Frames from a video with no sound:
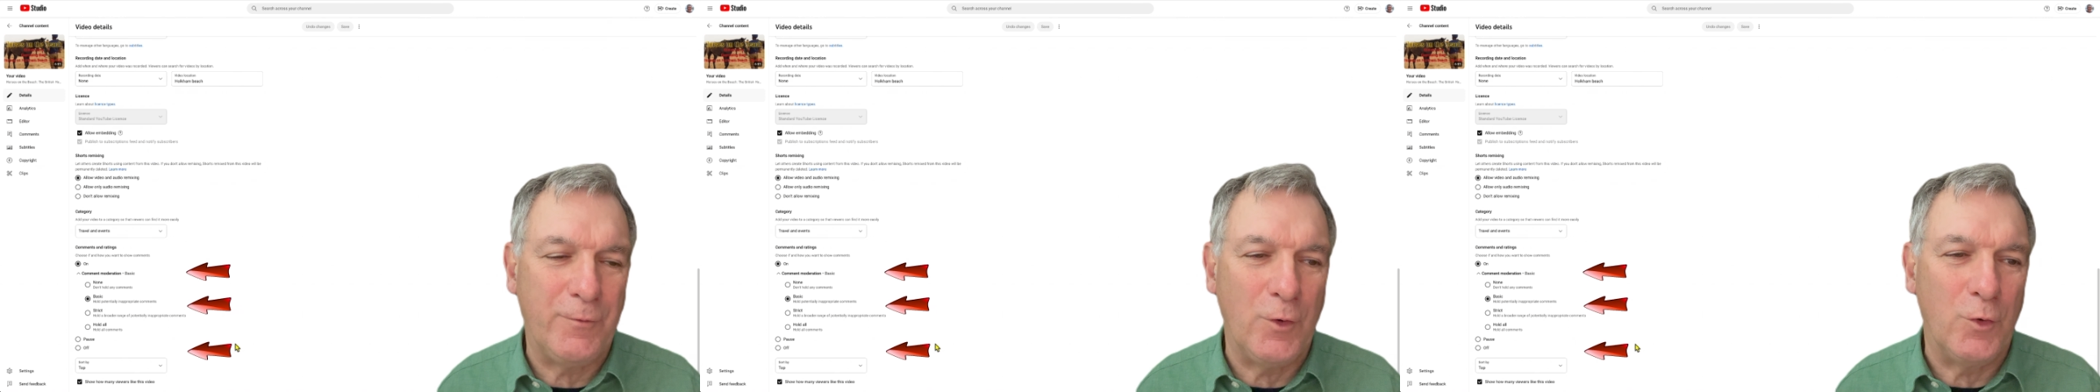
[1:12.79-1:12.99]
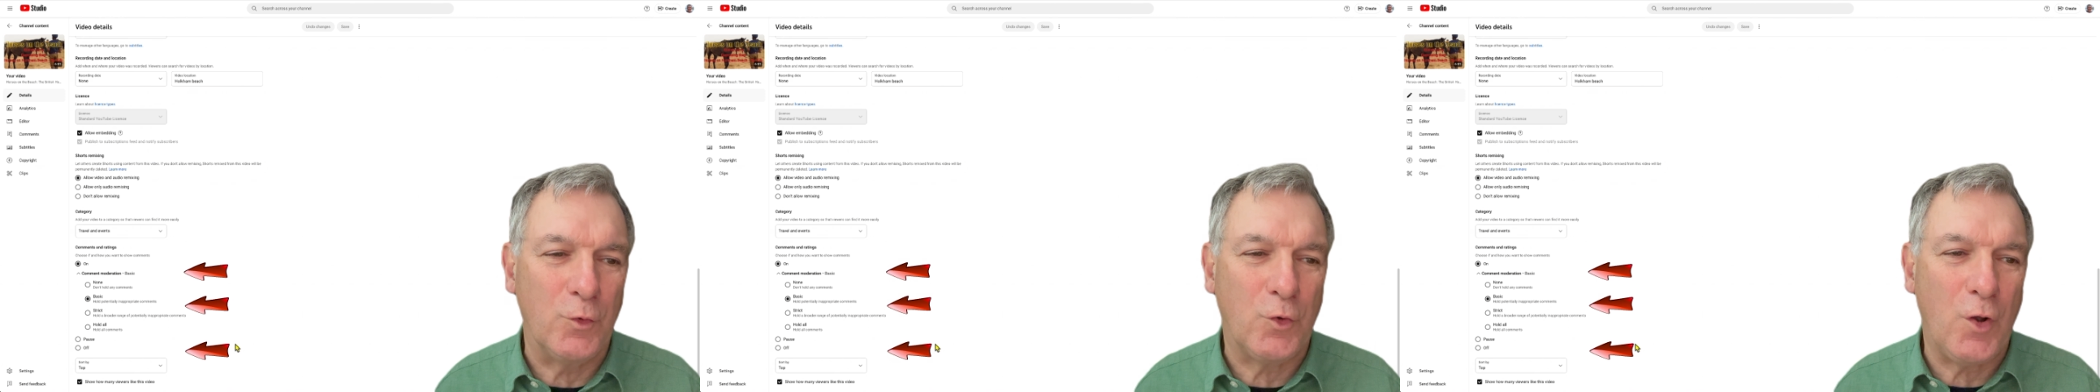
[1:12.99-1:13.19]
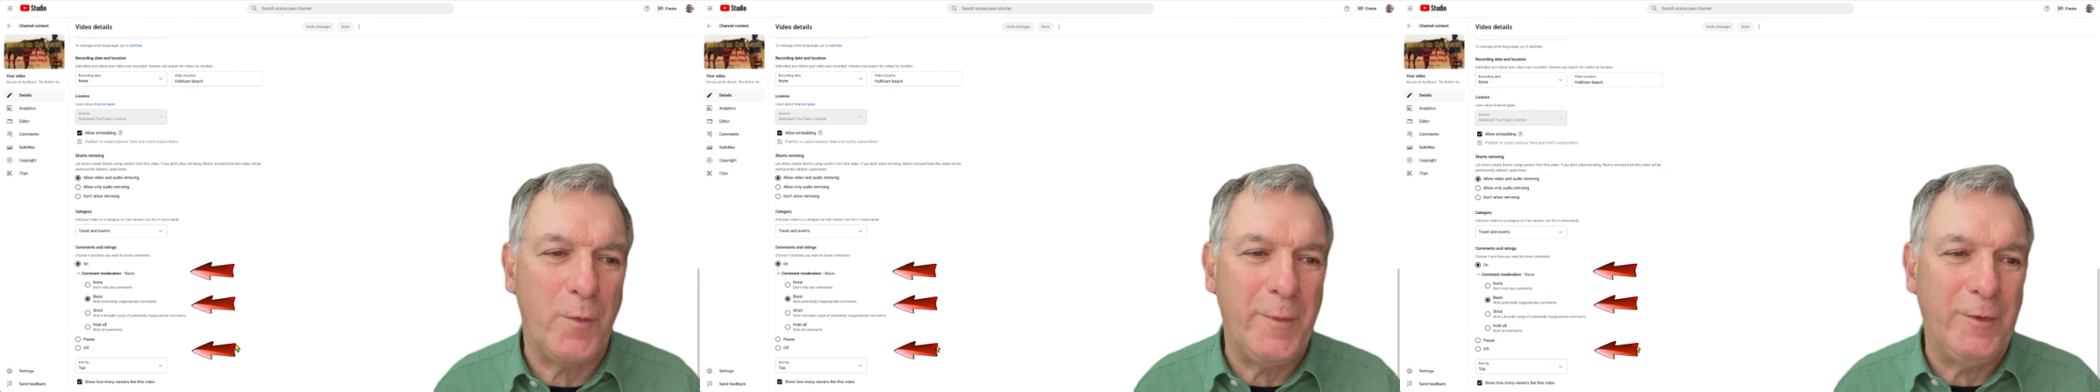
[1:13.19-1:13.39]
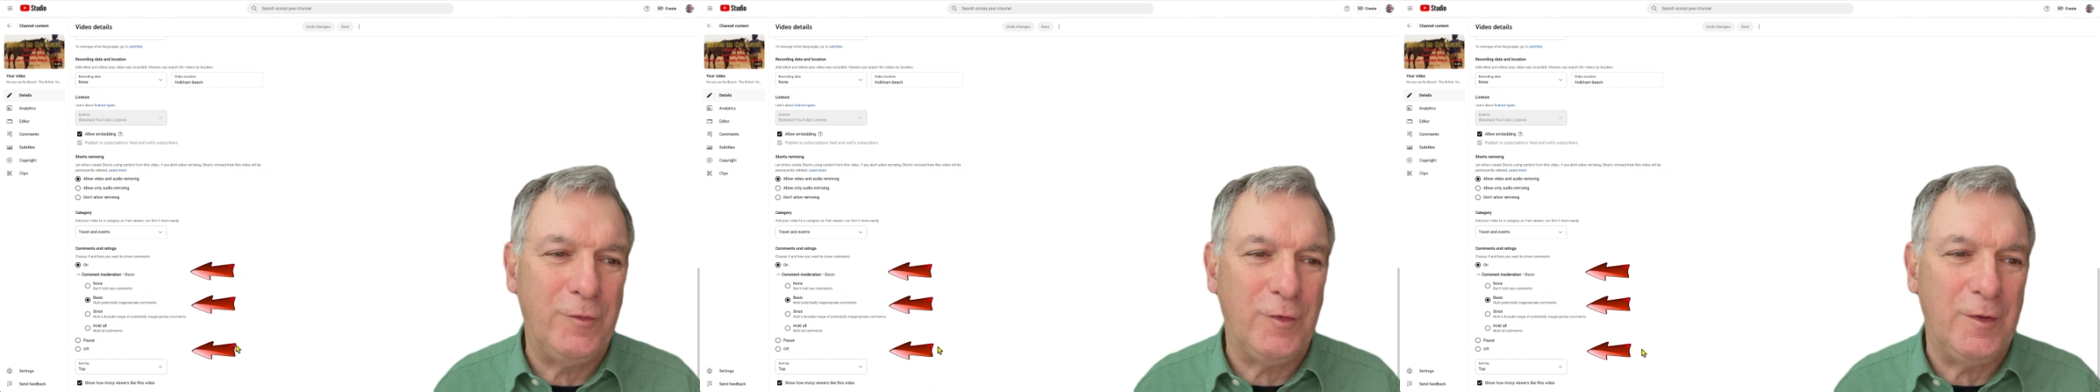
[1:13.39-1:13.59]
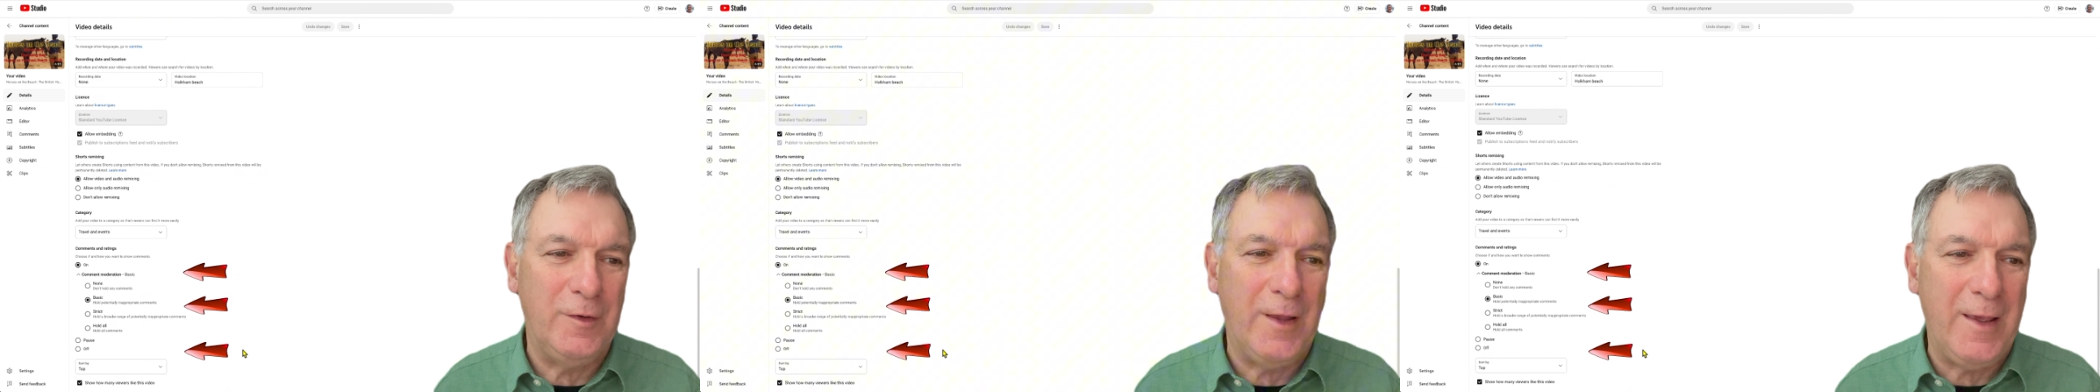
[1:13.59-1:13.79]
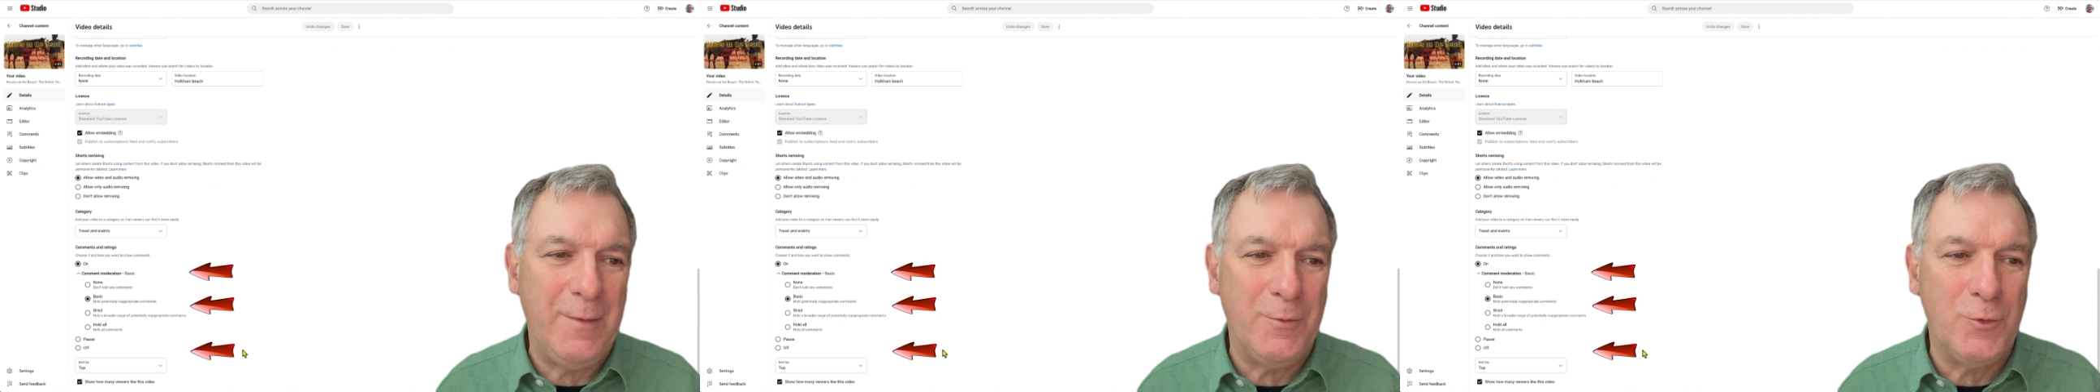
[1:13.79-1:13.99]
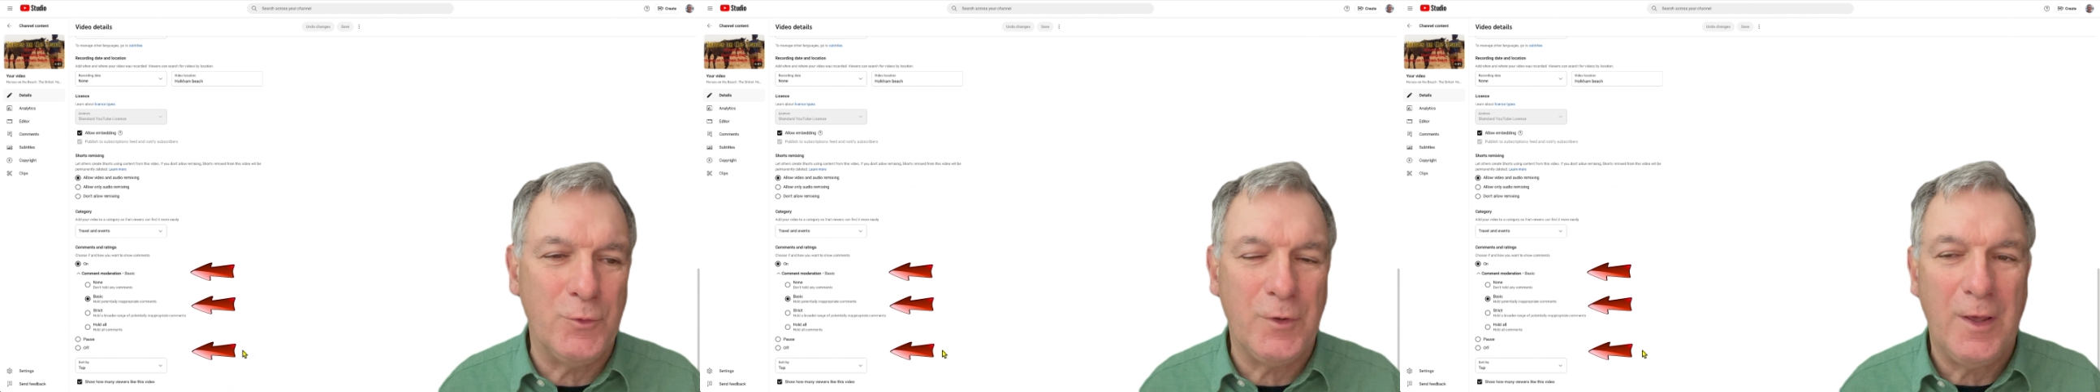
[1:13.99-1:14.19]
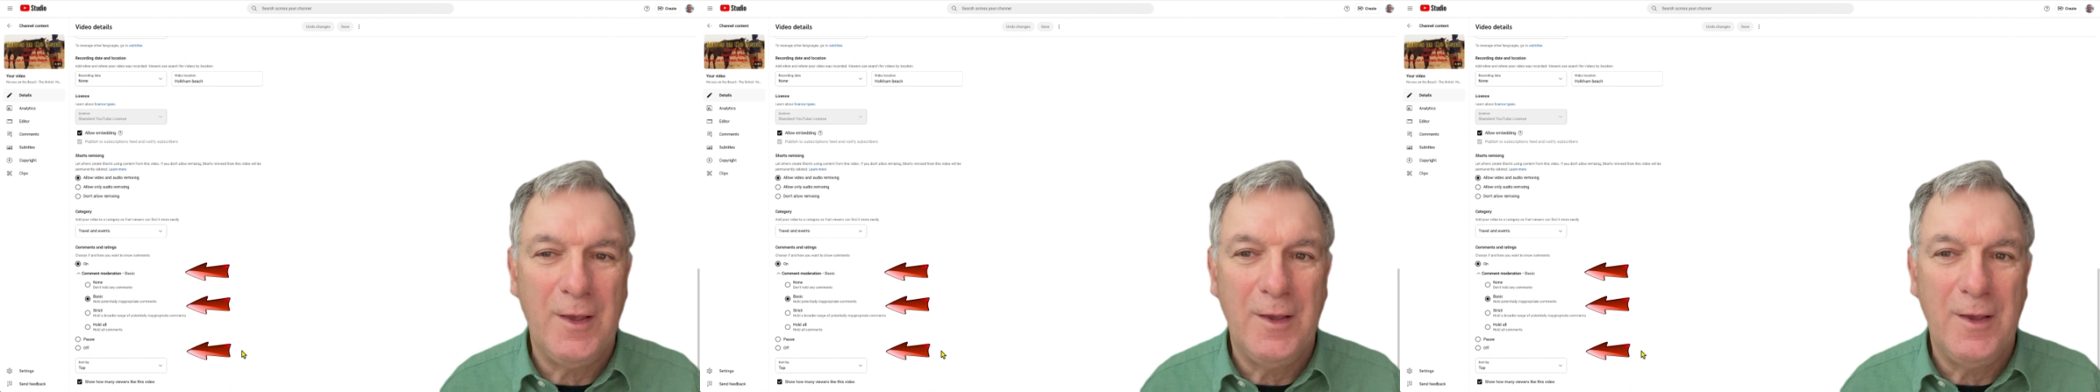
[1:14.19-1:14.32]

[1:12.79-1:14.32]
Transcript: got comments enabled,